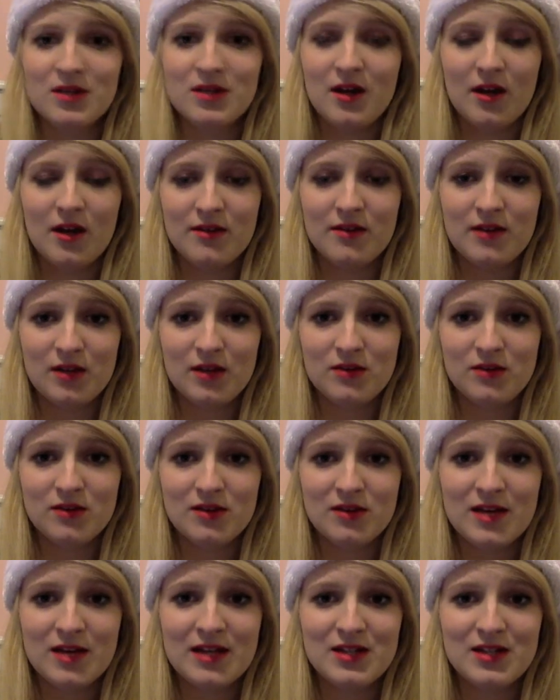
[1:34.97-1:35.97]
I think
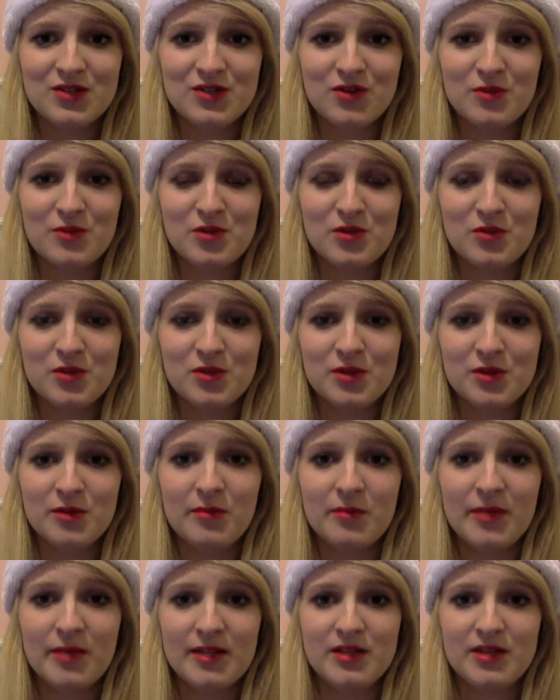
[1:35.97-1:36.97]
their description will do a
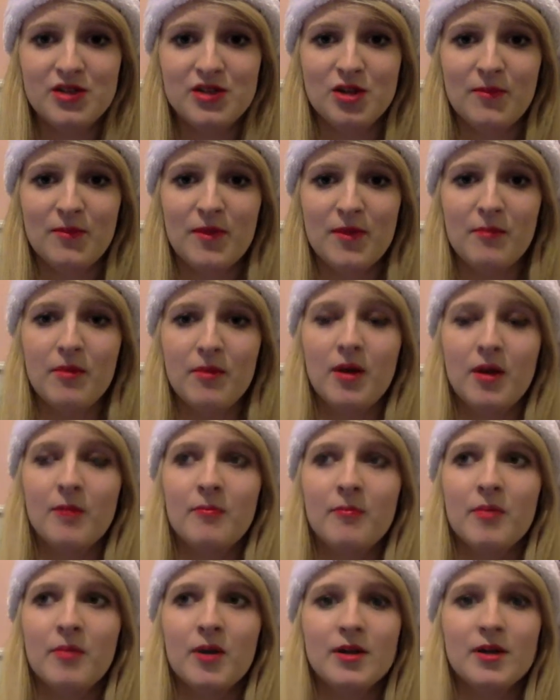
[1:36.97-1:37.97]
better job than mine,
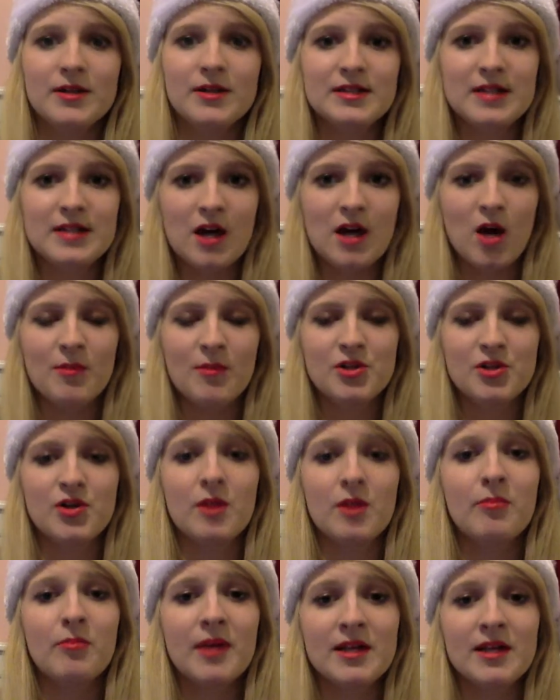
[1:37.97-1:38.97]
but
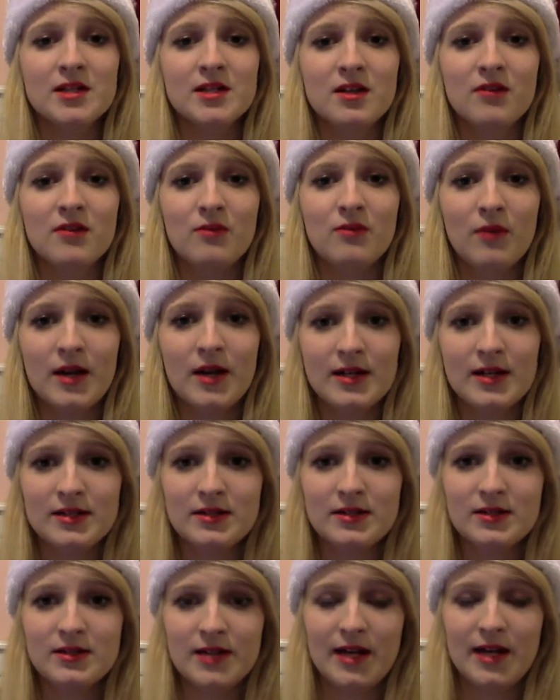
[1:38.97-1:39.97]
Arbitrate picks off where
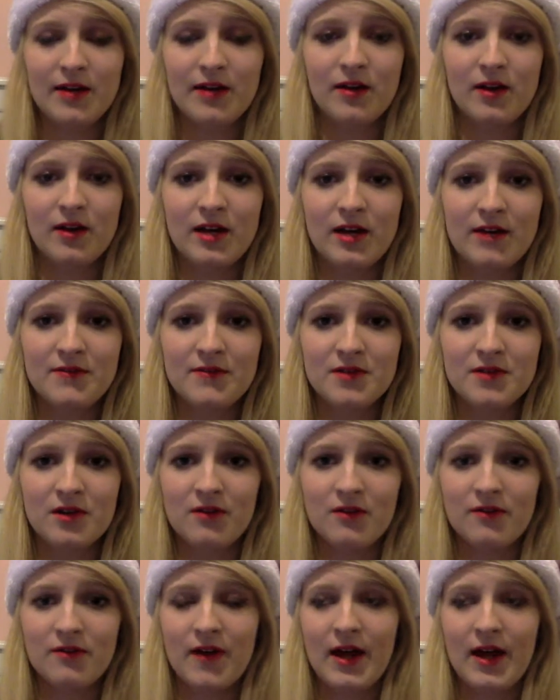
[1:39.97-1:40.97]
Day and Night left
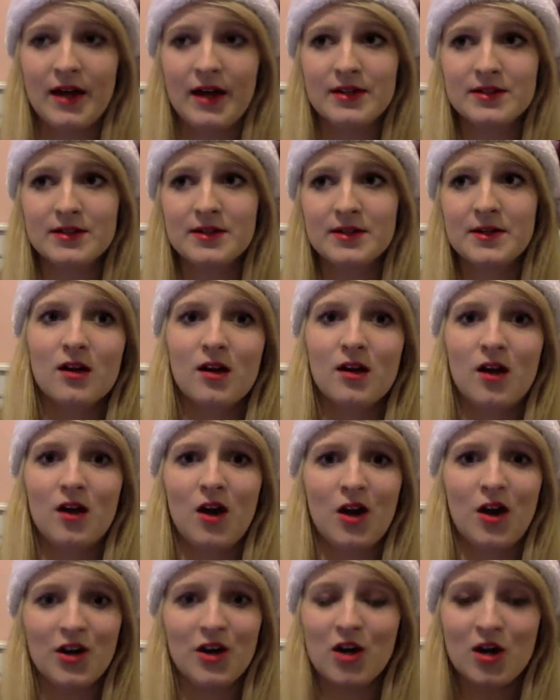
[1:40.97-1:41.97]
off, and
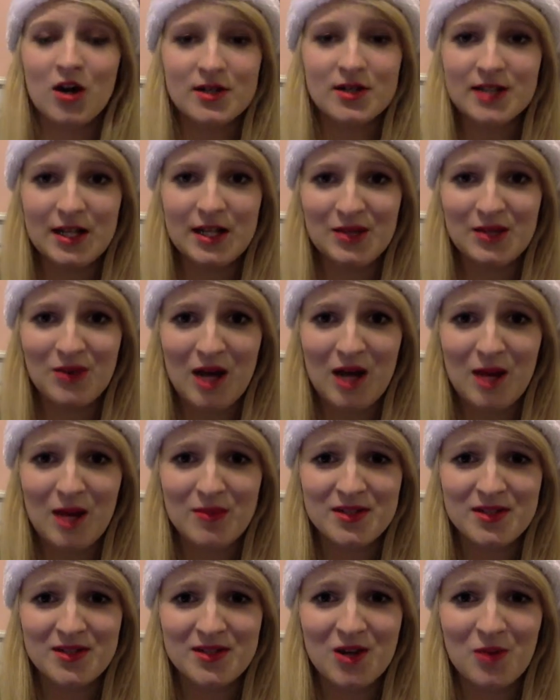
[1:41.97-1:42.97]
I can't tell you what
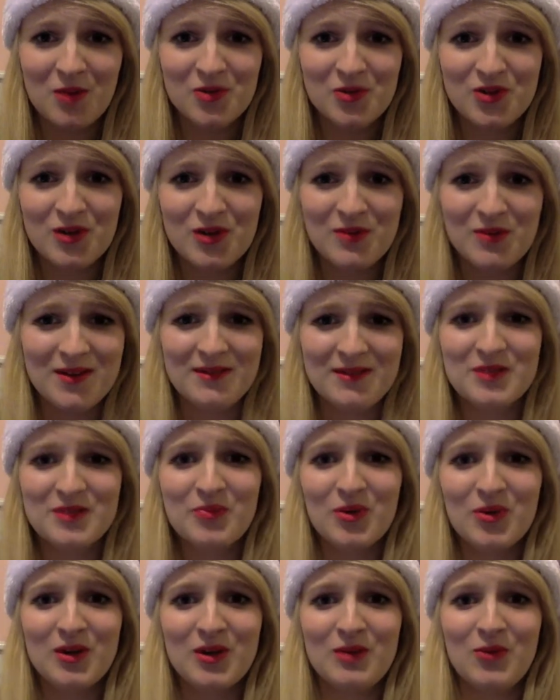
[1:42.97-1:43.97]
happens in Arbitrate without
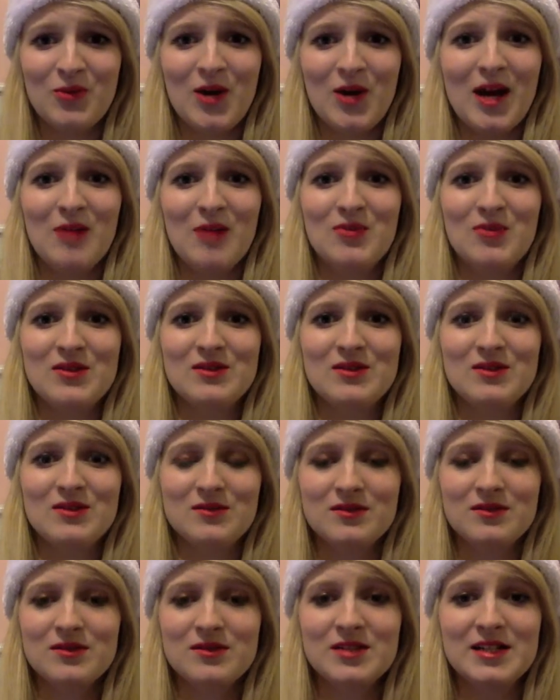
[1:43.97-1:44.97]
spoiling what happens
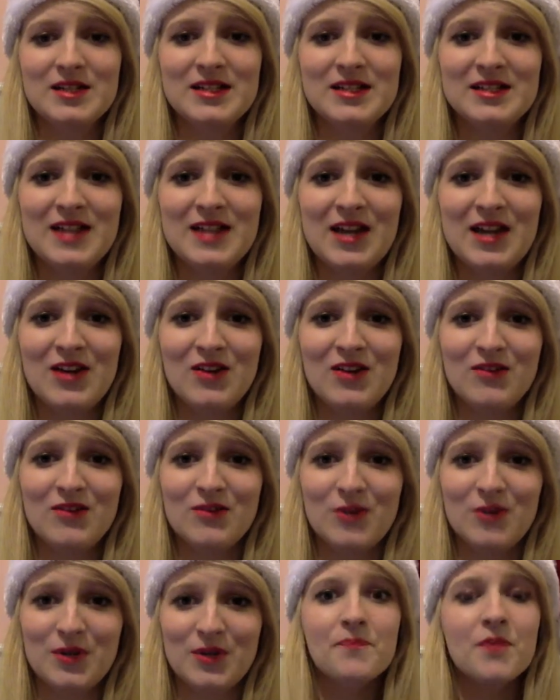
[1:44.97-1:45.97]
in Day and Night
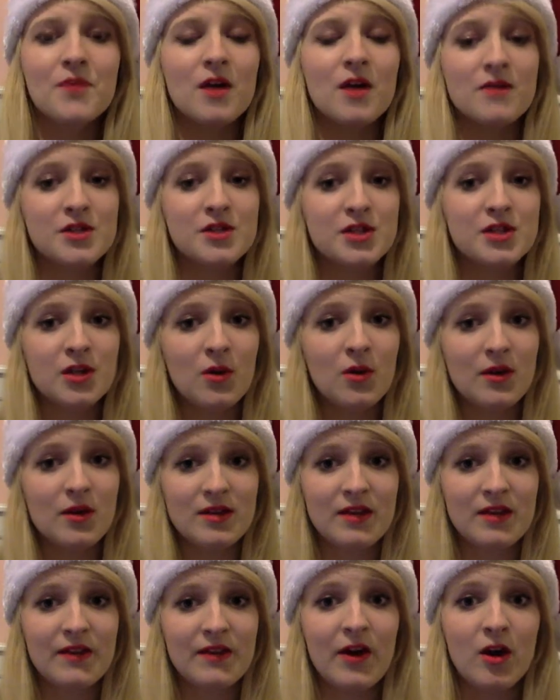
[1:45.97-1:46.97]
for you. Of the two, I
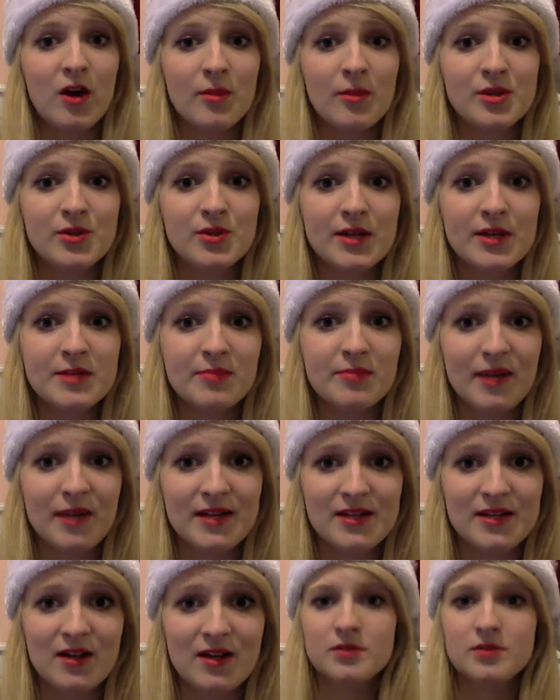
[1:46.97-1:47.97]
think that Arbitrate's
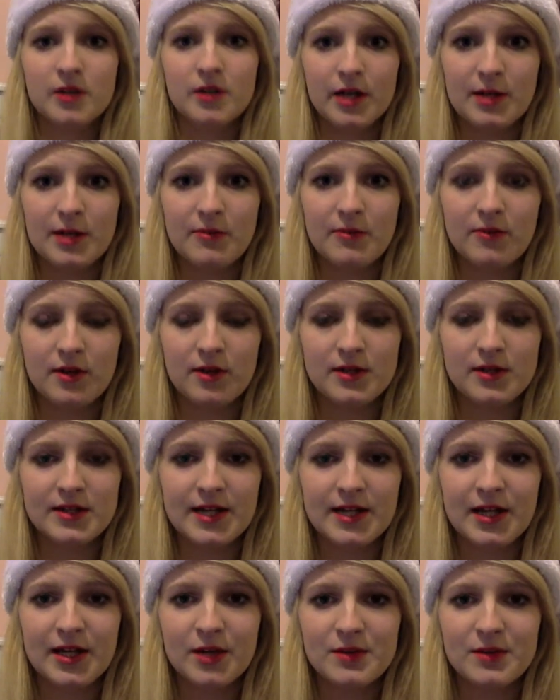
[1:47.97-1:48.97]
better. Don't get me wrong, Day
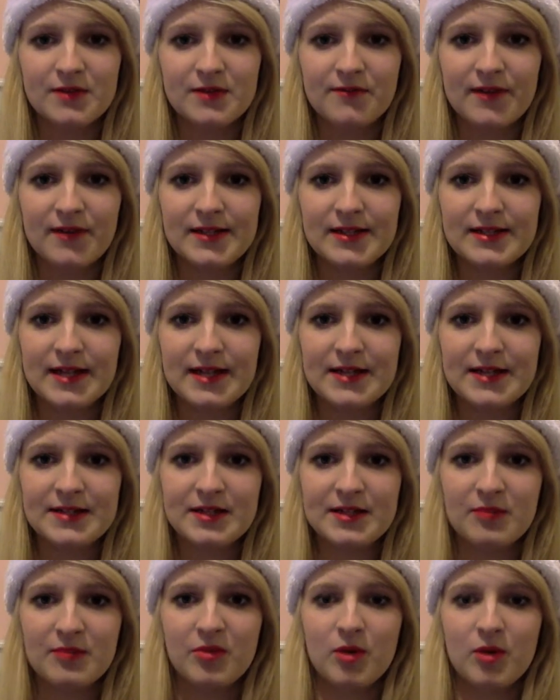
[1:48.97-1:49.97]
and Night was a
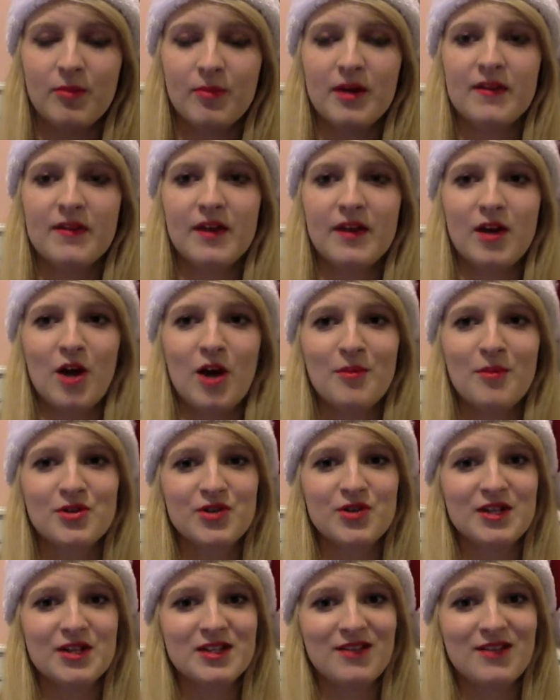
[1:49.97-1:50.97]
fantastic book, but I think
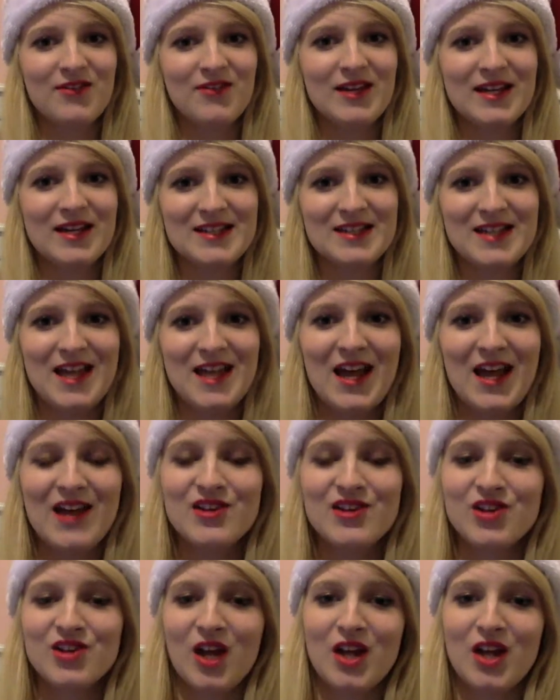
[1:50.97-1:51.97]
Arbitrate definitely has the
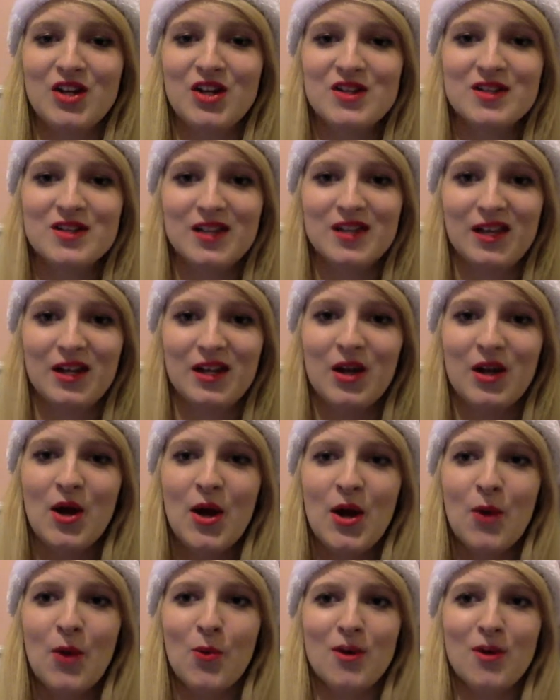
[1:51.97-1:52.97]
edge, and you see
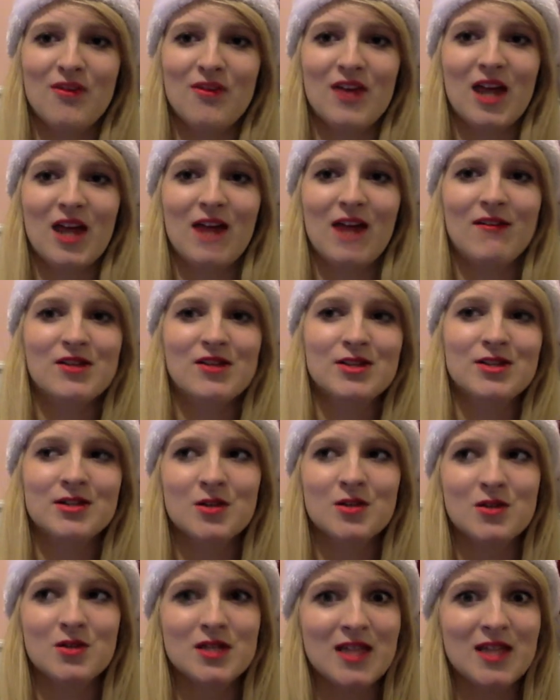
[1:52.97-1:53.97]
one of the characters
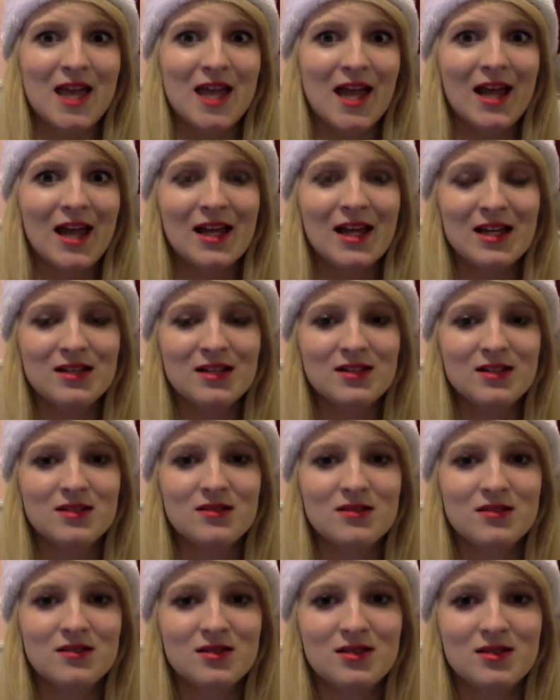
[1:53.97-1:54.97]
who's there in
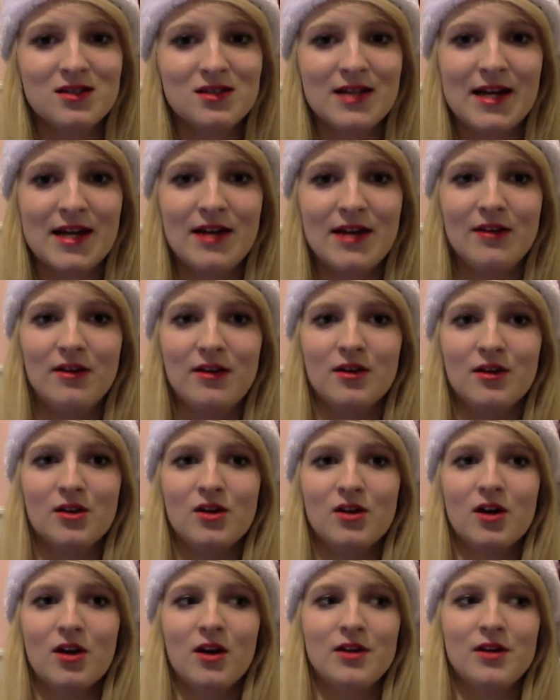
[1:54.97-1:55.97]
Day and Night,
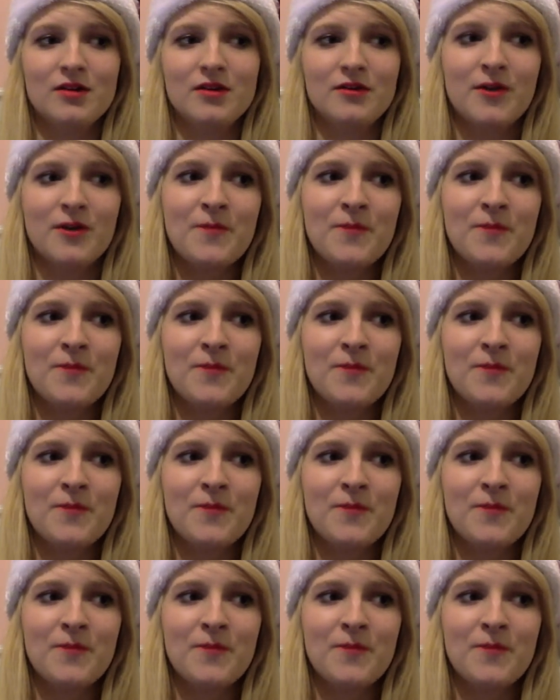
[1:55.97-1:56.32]
kind of,